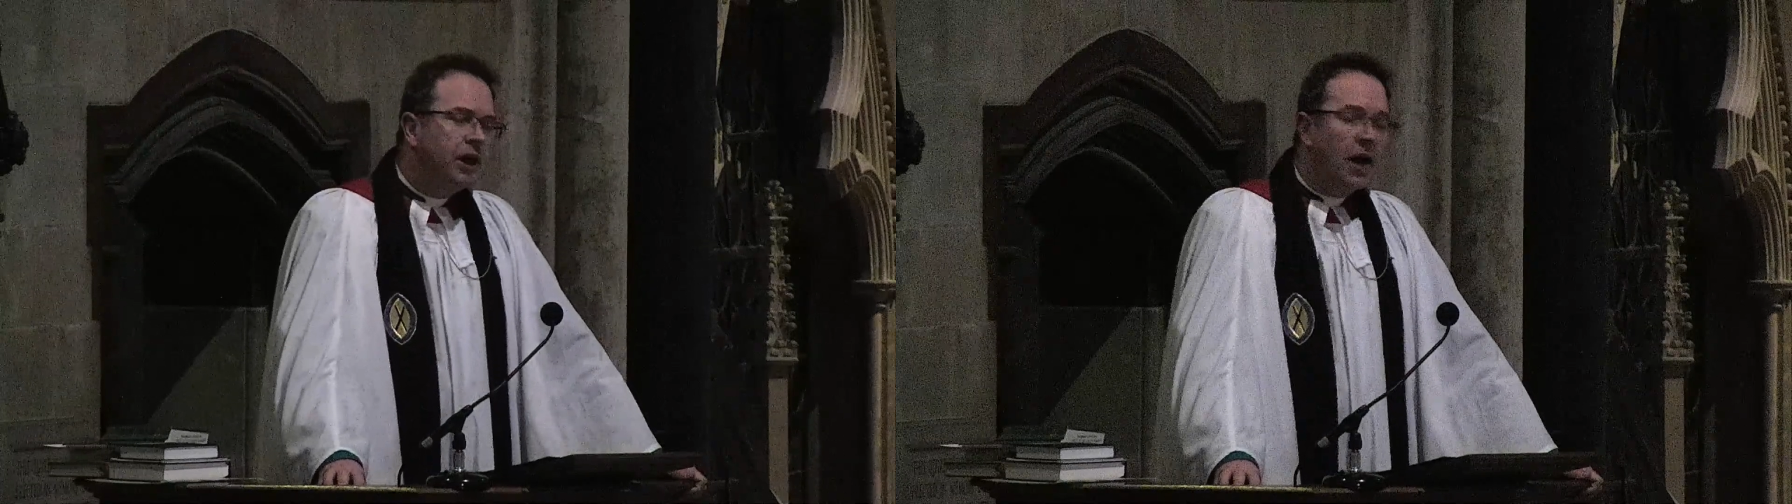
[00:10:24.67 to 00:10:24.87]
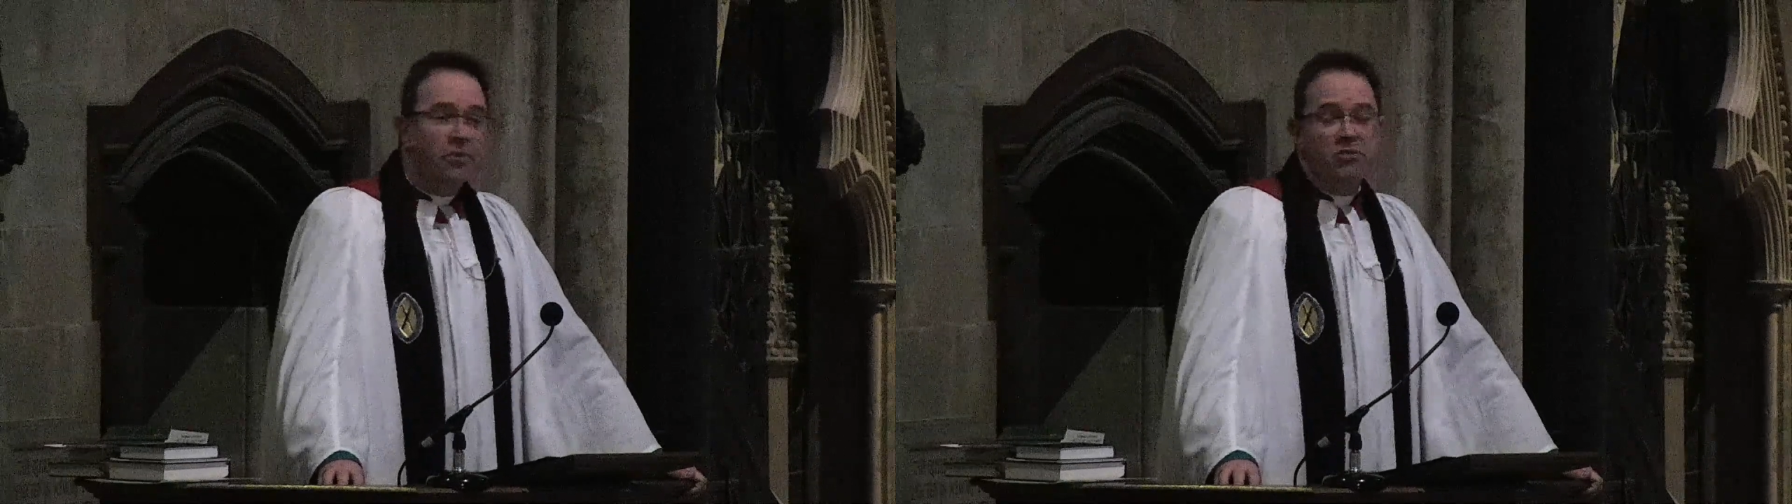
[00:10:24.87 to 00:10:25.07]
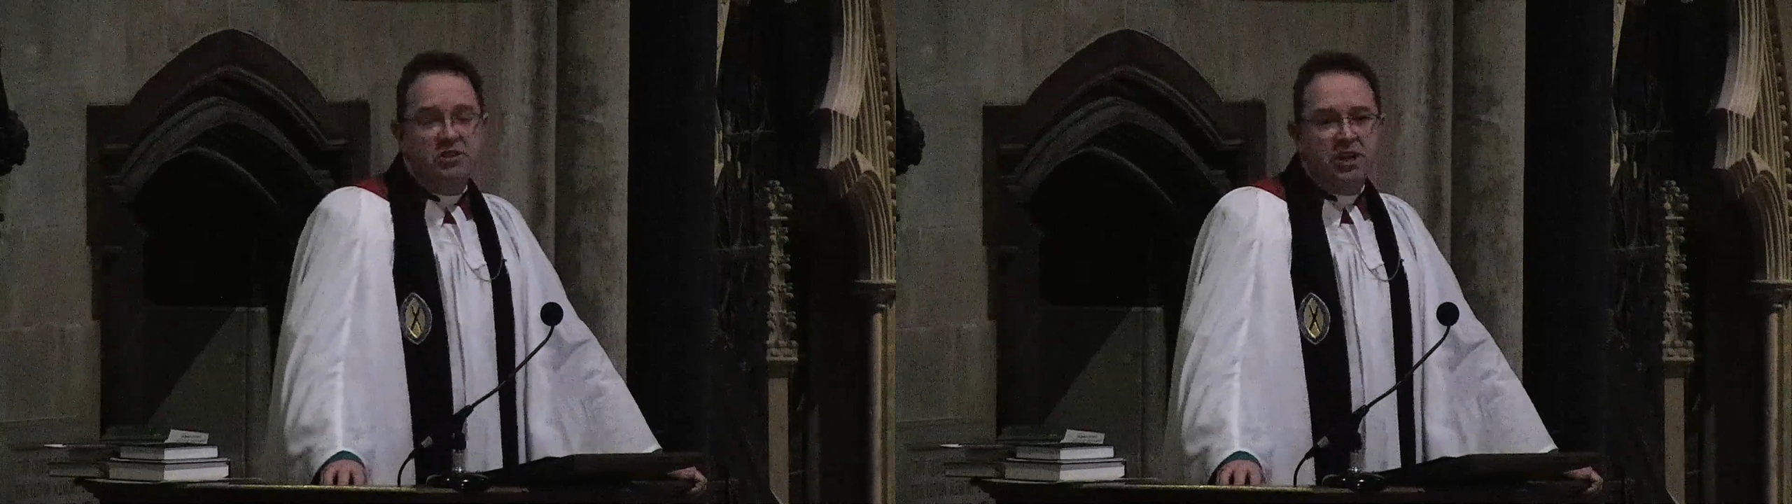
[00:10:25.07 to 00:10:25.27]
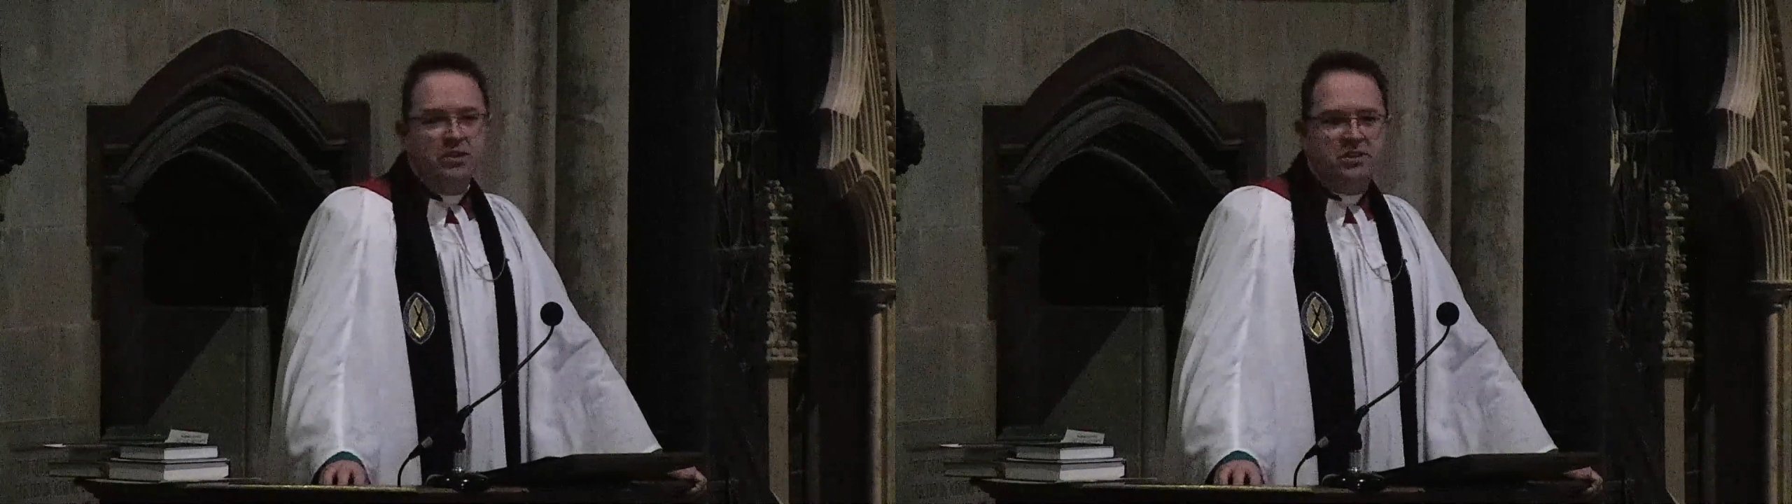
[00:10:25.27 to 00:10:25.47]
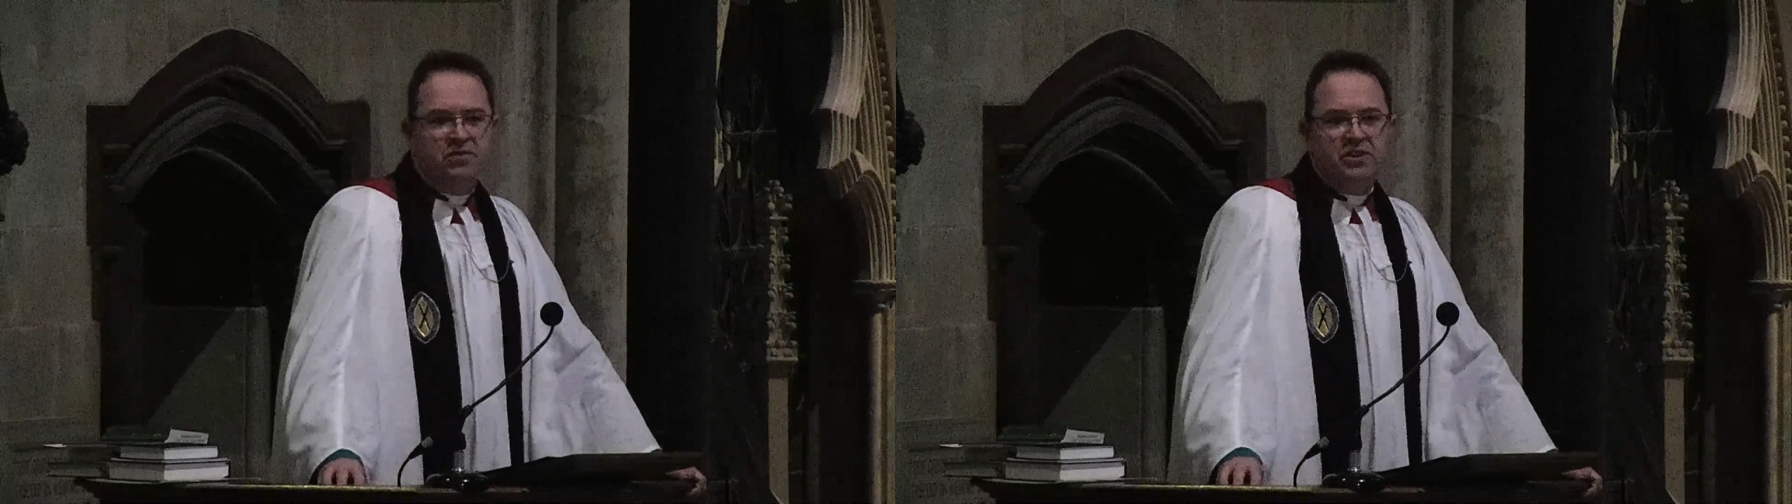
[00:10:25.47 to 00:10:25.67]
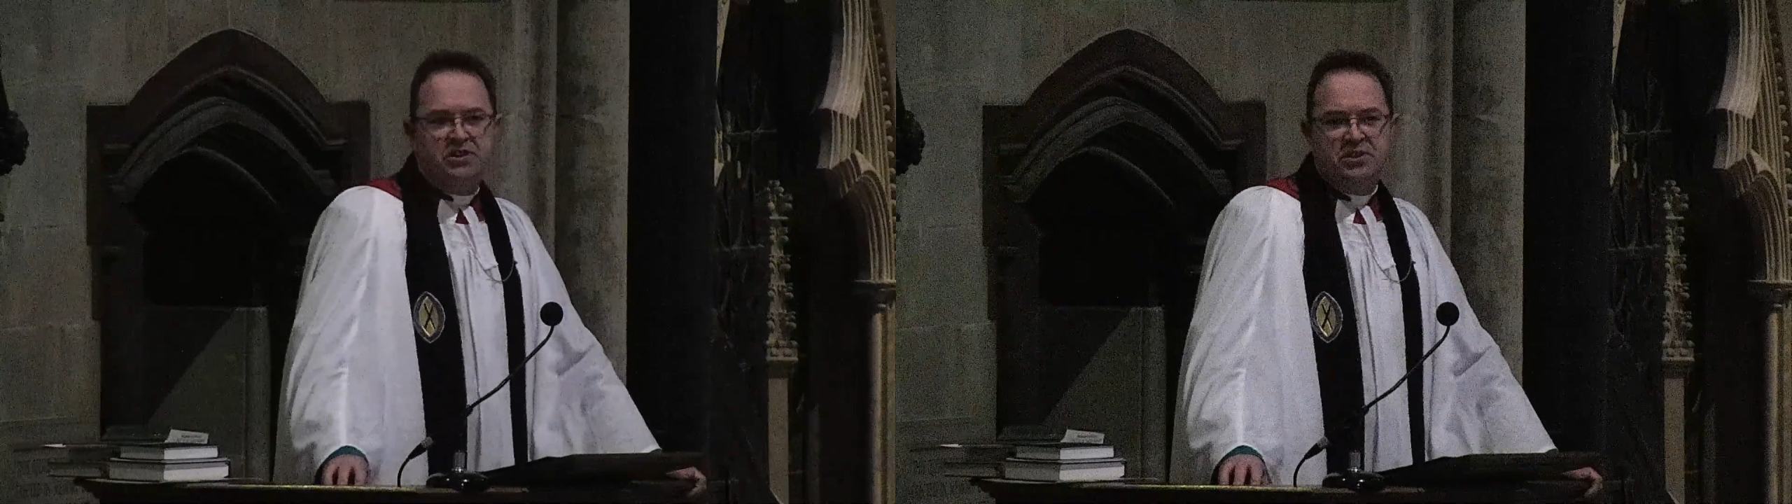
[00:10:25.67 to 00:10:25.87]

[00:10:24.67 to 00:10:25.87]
And the results of this